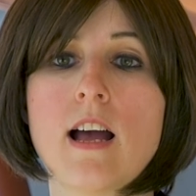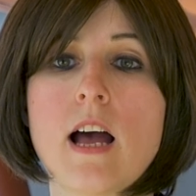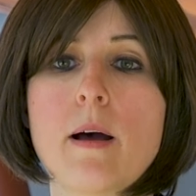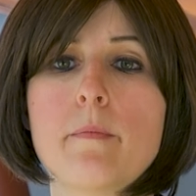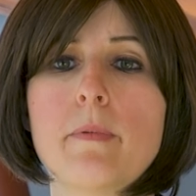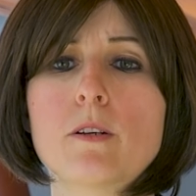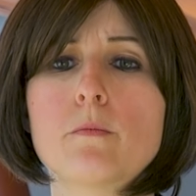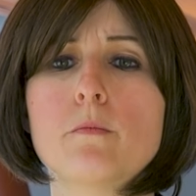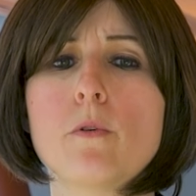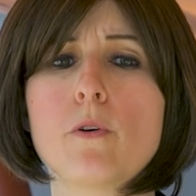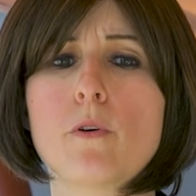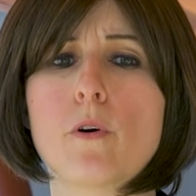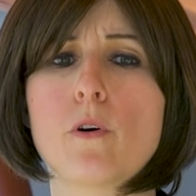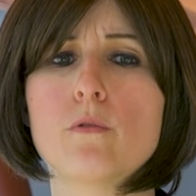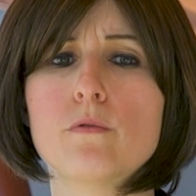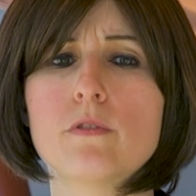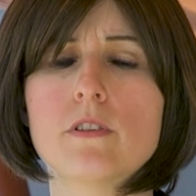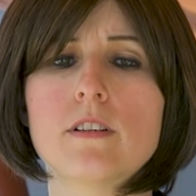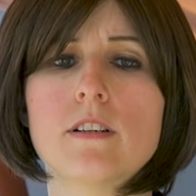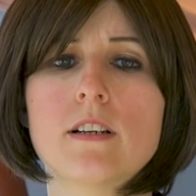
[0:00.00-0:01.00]
but
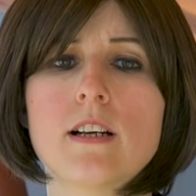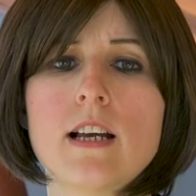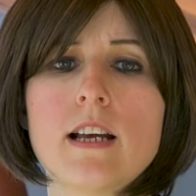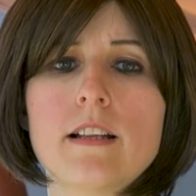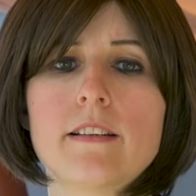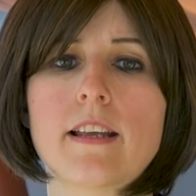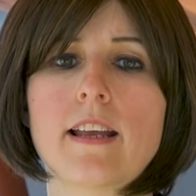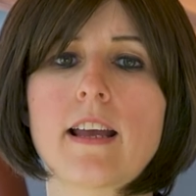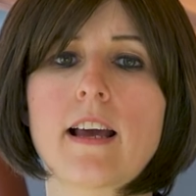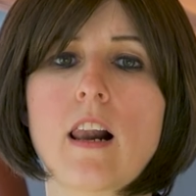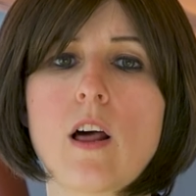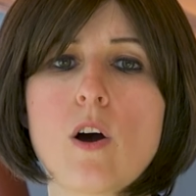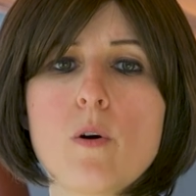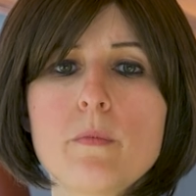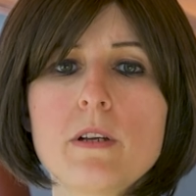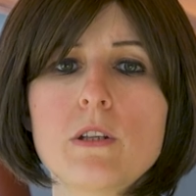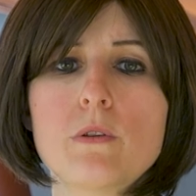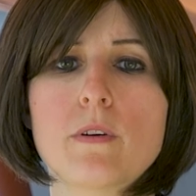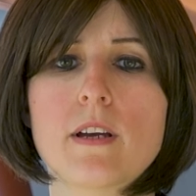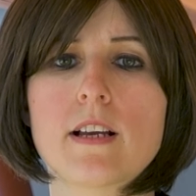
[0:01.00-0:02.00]
moreover, they allow
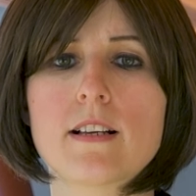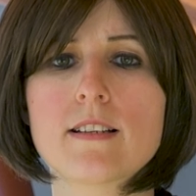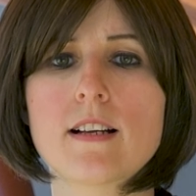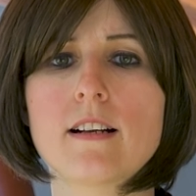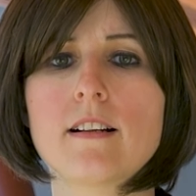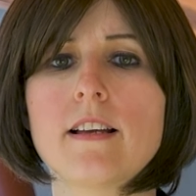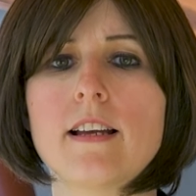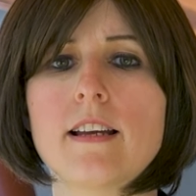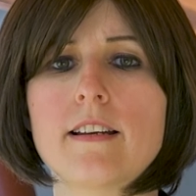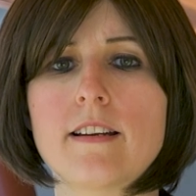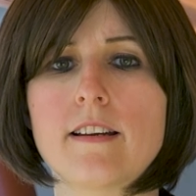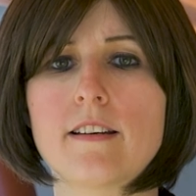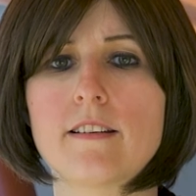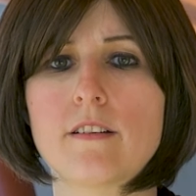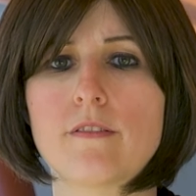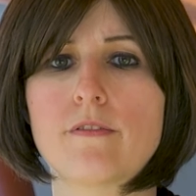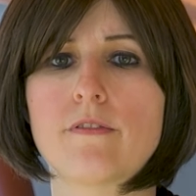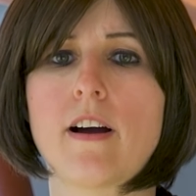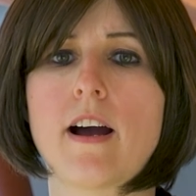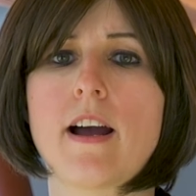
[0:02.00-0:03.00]
me to exactly
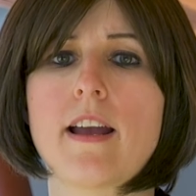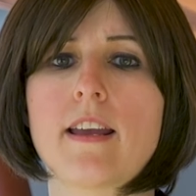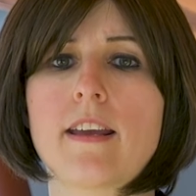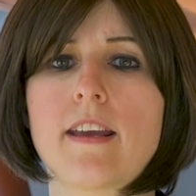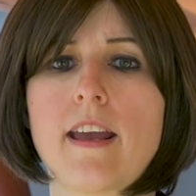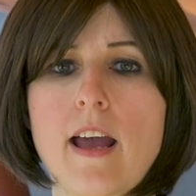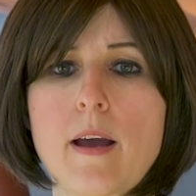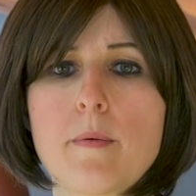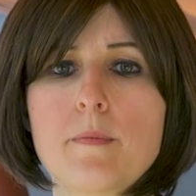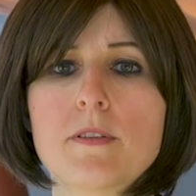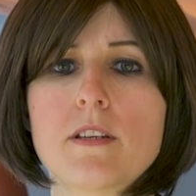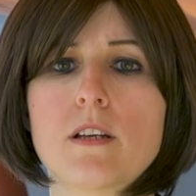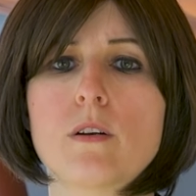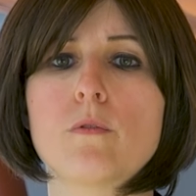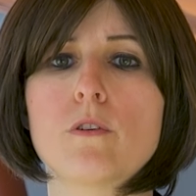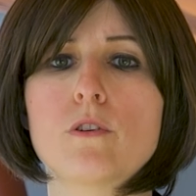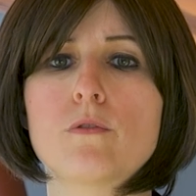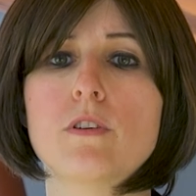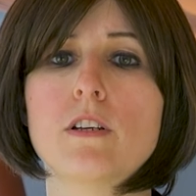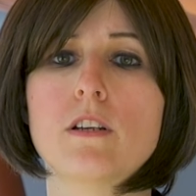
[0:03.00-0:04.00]
identify gaps in
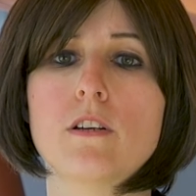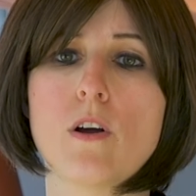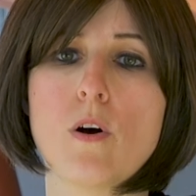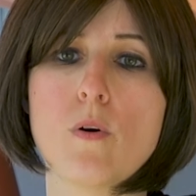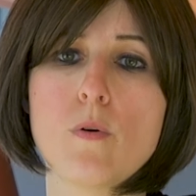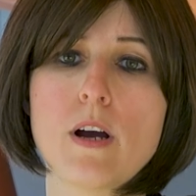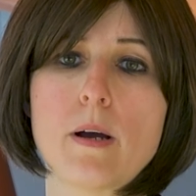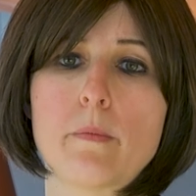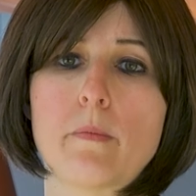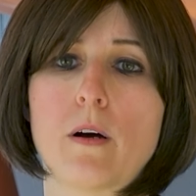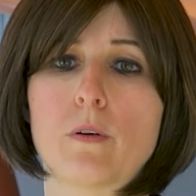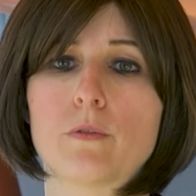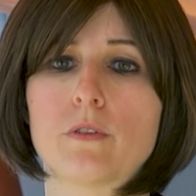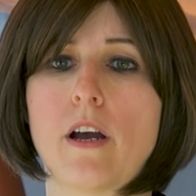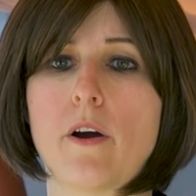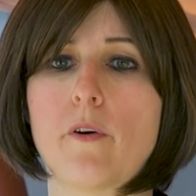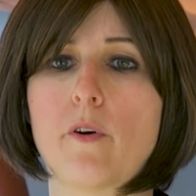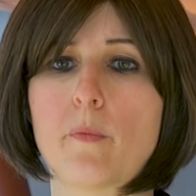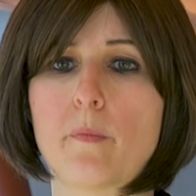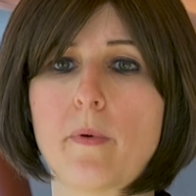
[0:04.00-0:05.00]
what we know about
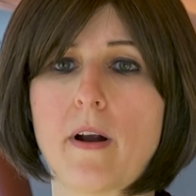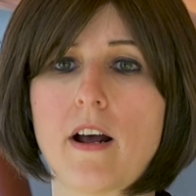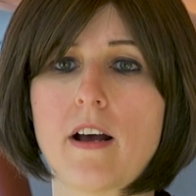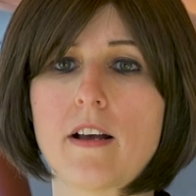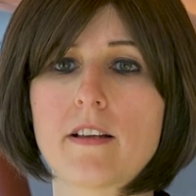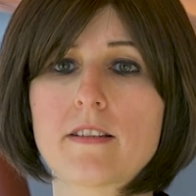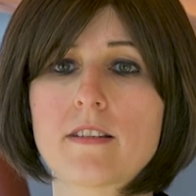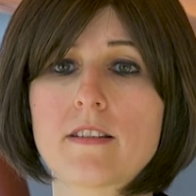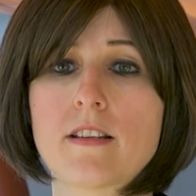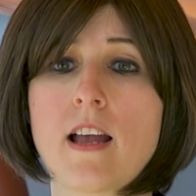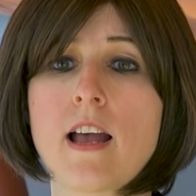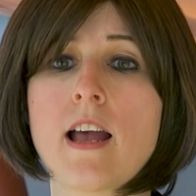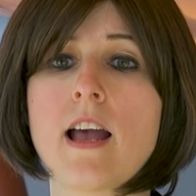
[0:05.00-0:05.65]
our past,